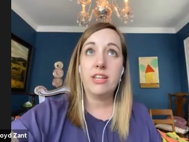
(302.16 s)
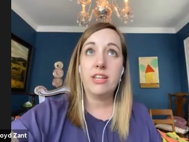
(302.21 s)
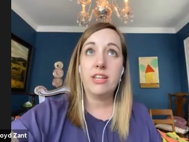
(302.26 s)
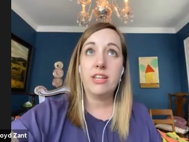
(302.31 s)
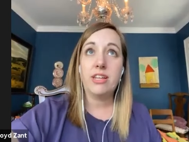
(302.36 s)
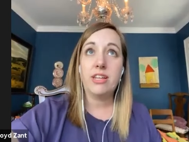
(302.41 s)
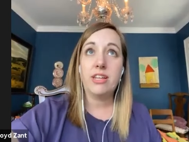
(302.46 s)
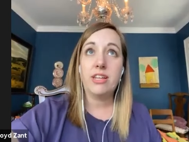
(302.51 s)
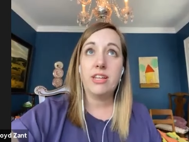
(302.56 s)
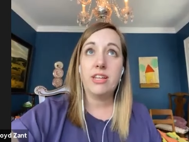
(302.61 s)
like
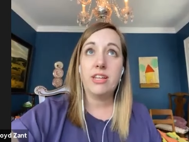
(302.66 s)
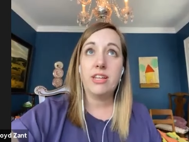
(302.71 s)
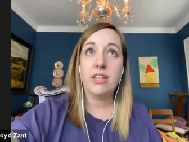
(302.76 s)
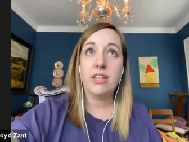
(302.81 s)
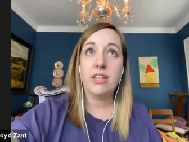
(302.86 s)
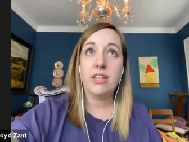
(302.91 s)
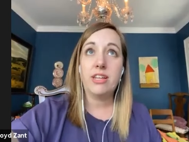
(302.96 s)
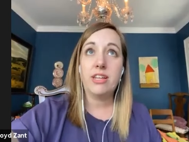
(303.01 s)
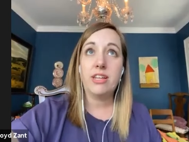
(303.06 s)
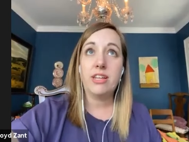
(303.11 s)
Easter the
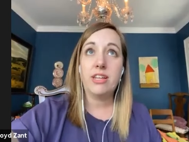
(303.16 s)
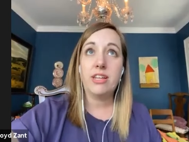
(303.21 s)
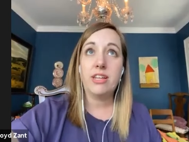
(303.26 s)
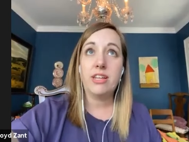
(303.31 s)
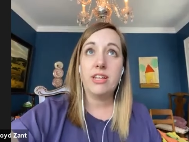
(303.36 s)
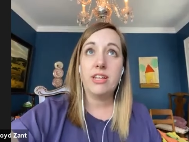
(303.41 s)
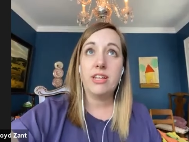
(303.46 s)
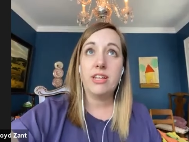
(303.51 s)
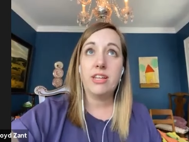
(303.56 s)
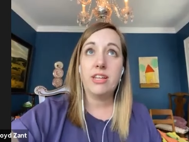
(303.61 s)
way we've
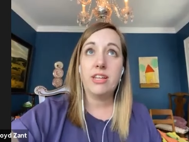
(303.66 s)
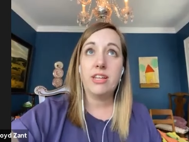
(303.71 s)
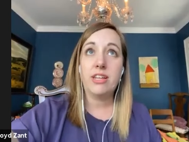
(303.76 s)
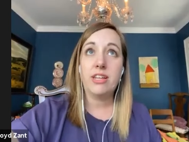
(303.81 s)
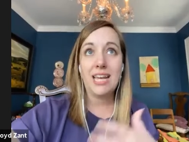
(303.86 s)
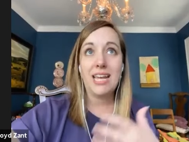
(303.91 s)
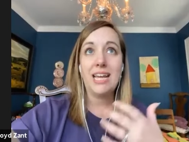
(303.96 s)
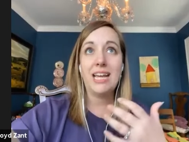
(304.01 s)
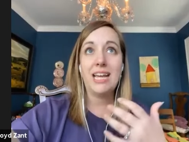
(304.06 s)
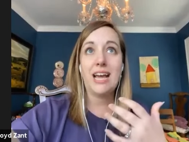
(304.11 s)
known it
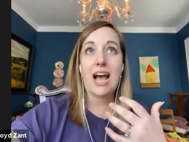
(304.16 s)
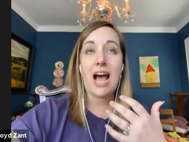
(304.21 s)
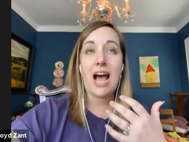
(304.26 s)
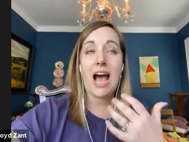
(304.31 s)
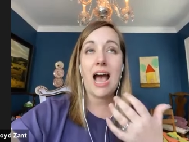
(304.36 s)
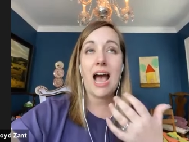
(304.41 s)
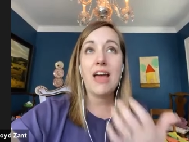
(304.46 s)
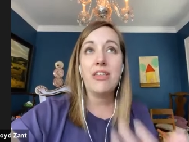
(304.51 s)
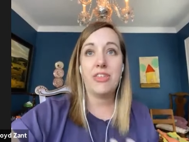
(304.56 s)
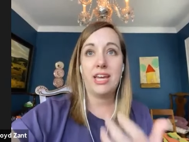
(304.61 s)

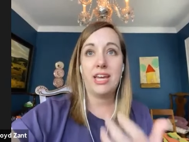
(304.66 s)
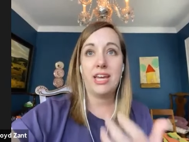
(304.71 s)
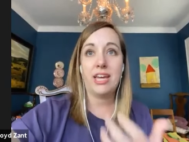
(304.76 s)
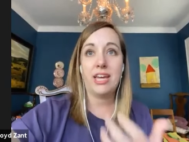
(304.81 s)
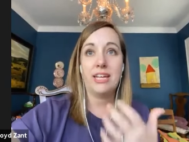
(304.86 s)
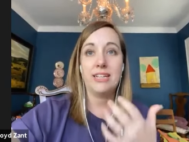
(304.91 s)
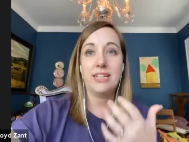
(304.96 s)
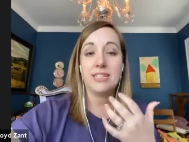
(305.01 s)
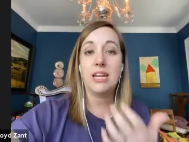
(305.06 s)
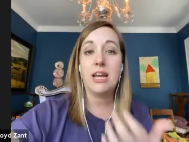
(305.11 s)
I
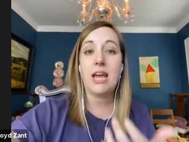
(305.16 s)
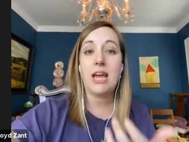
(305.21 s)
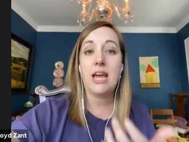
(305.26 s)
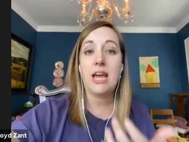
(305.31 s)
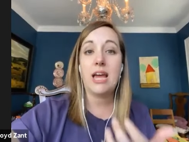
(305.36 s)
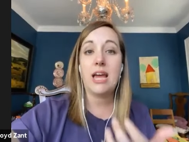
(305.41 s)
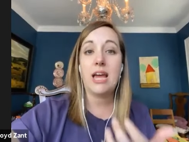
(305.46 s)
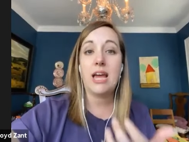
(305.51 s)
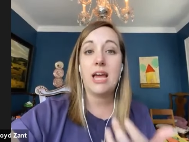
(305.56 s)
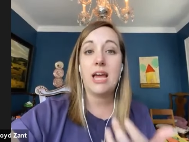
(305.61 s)
think it's going to
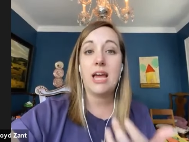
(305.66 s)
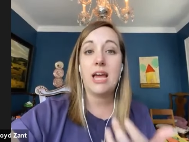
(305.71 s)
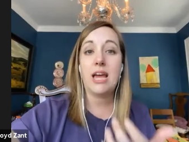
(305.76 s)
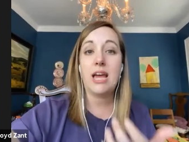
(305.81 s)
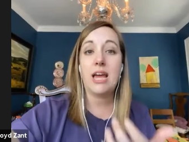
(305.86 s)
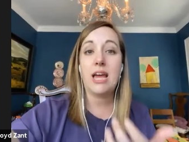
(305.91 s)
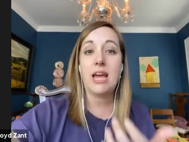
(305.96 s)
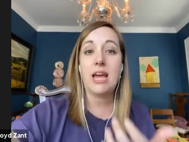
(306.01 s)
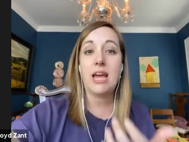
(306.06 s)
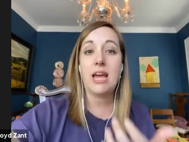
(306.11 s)
help us
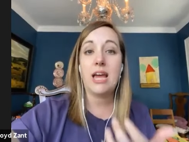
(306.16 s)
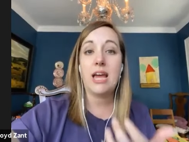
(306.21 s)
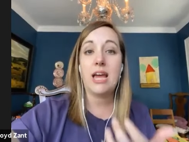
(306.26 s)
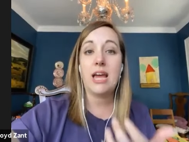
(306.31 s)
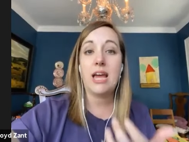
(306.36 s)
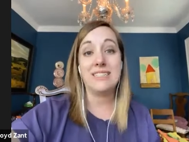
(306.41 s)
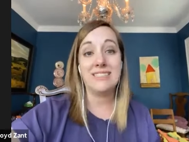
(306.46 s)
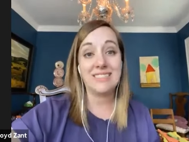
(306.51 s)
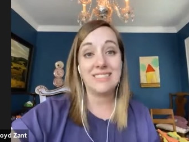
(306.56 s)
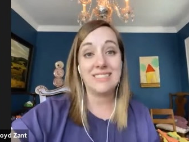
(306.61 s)
appreciate
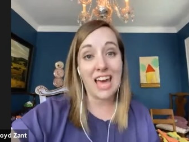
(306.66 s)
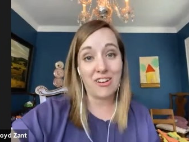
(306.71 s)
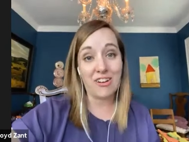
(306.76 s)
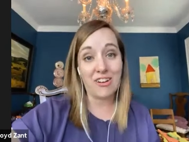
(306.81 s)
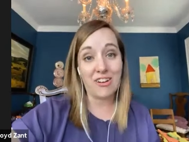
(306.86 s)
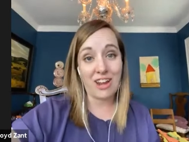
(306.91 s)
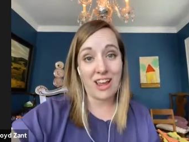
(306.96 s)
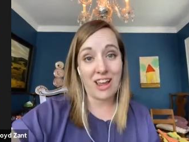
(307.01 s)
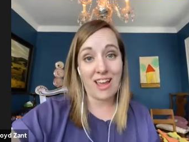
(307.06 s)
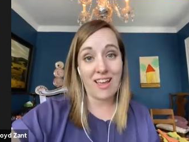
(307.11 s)
Holy
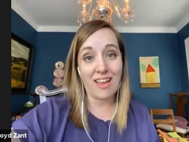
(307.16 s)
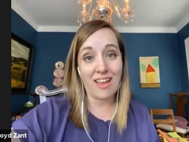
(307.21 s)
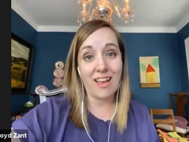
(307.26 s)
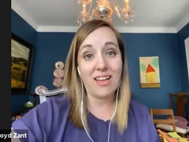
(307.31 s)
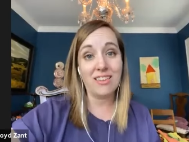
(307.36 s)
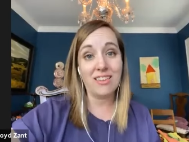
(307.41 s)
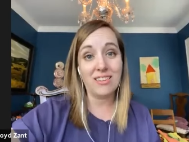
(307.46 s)
Saturday